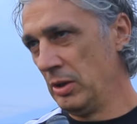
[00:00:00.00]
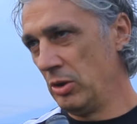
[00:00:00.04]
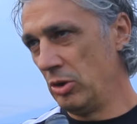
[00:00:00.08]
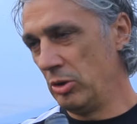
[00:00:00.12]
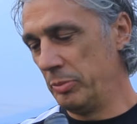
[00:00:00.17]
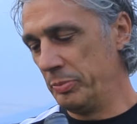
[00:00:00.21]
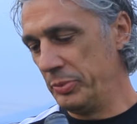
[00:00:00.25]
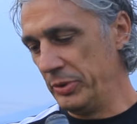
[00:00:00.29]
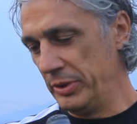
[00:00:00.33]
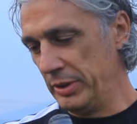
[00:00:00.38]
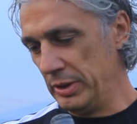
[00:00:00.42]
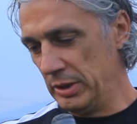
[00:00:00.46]

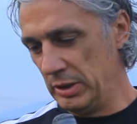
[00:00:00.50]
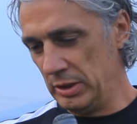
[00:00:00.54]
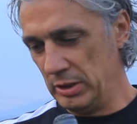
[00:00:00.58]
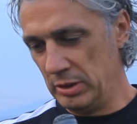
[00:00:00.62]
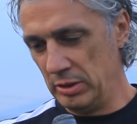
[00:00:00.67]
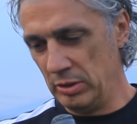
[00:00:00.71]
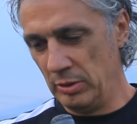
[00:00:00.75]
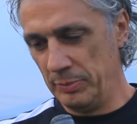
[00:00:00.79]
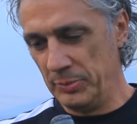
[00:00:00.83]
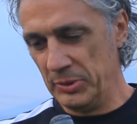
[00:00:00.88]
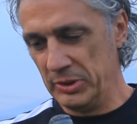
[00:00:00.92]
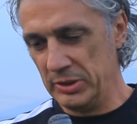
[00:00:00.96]

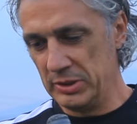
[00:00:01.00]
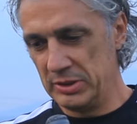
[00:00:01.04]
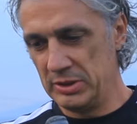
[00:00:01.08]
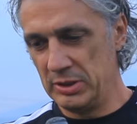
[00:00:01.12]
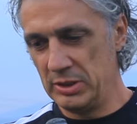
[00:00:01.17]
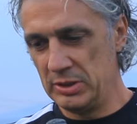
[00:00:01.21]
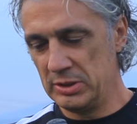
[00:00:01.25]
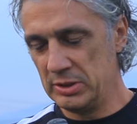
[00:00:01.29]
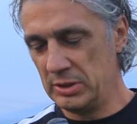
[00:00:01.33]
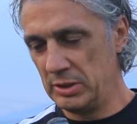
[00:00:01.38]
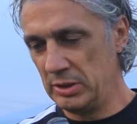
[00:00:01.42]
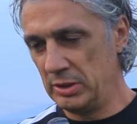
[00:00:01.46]
open the
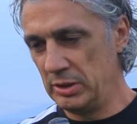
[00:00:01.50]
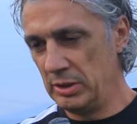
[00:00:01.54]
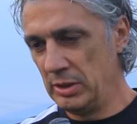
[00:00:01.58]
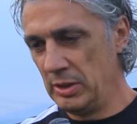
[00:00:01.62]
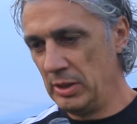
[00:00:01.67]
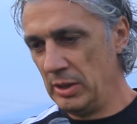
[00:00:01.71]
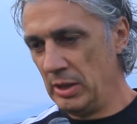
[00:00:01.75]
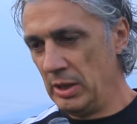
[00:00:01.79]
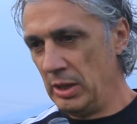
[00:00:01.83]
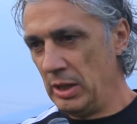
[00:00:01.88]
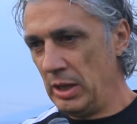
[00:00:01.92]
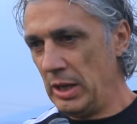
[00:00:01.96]
season.
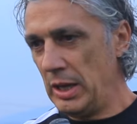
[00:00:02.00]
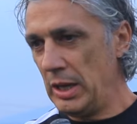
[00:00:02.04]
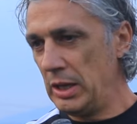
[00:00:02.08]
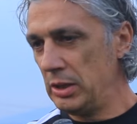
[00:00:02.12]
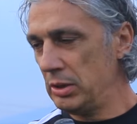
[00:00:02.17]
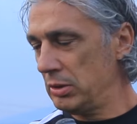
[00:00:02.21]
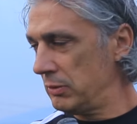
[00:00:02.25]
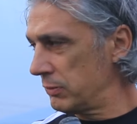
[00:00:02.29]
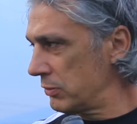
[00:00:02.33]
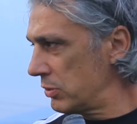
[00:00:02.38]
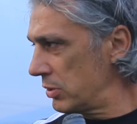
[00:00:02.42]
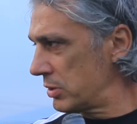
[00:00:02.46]

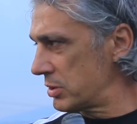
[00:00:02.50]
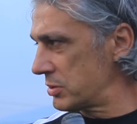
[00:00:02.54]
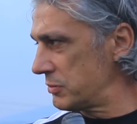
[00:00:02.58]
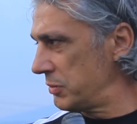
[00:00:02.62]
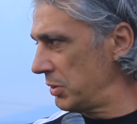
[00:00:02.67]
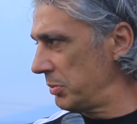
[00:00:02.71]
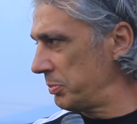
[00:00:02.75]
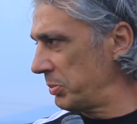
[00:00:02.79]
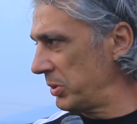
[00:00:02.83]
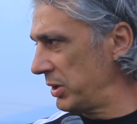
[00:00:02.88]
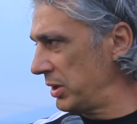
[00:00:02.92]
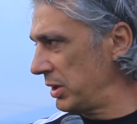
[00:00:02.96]
And of course
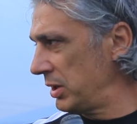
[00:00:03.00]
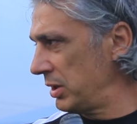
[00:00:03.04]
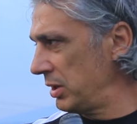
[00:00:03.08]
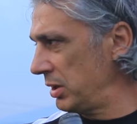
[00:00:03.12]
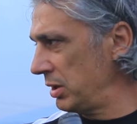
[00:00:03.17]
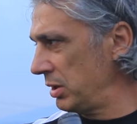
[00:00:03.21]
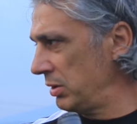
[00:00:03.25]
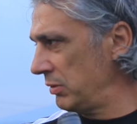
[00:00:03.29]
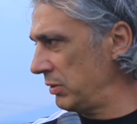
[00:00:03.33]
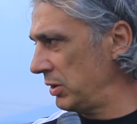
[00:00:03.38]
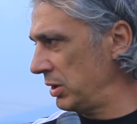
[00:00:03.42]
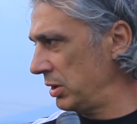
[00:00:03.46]

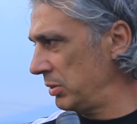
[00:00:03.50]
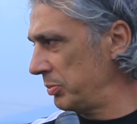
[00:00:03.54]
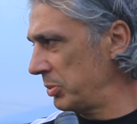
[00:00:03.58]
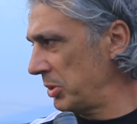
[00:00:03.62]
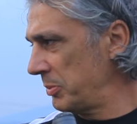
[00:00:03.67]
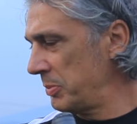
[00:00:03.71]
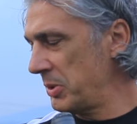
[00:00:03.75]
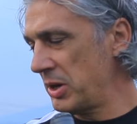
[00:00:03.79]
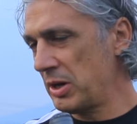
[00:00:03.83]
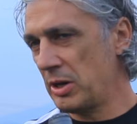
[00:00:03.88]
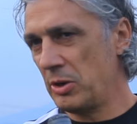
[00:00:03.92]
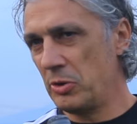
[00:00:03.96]
we
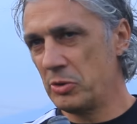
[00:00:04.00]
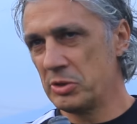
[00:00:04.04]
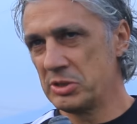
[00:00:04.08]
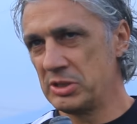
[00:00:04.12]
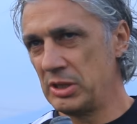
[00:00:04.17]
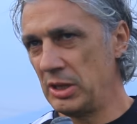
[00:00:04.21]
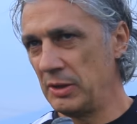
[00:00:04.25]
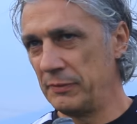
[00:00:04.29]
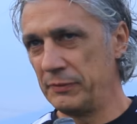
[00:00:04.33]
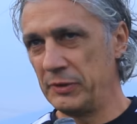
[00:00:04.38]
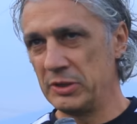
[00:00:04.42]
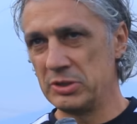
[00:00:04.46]
prepare
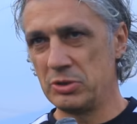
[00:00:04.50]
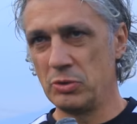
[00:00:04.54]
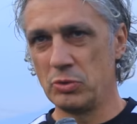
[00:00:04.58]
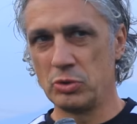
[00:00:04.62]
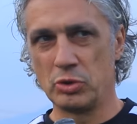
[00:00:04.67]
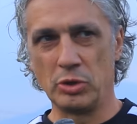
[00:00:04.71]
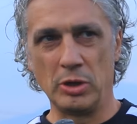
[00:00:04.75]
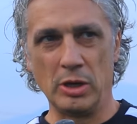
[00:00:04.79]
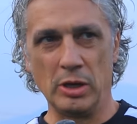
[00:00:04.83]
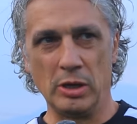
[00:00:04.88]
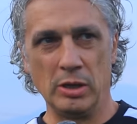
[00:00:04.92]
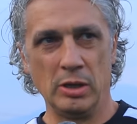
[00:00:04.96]
ourselves as
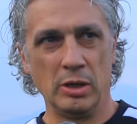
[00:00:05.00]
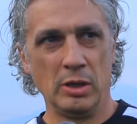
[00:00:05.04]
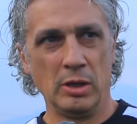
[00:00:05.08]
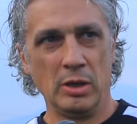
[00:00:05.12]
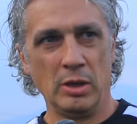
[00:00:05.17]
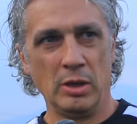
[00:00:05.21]
usual,